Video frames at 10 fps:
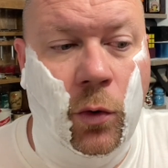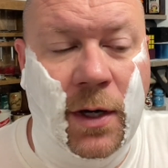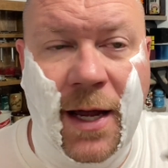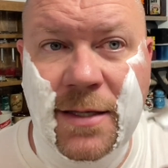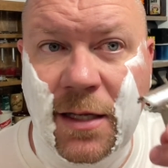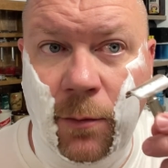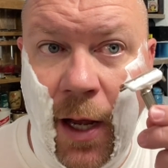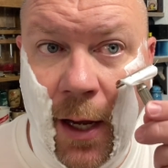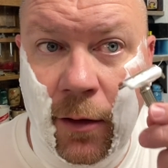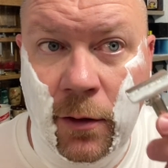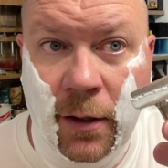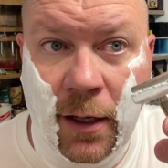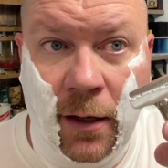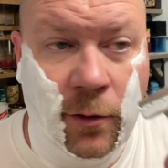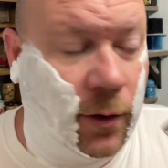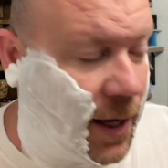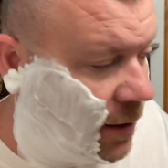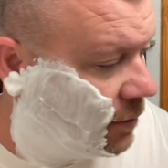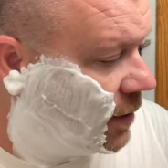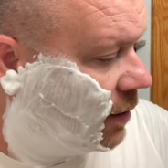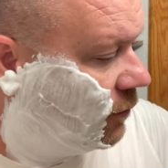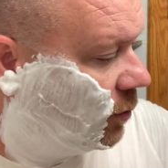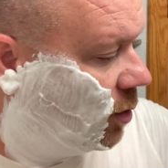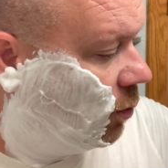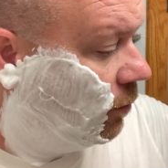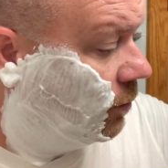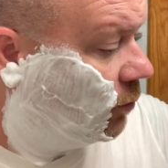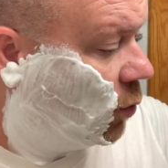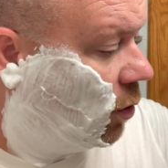Nice and mild. Got a little hair there from the Boar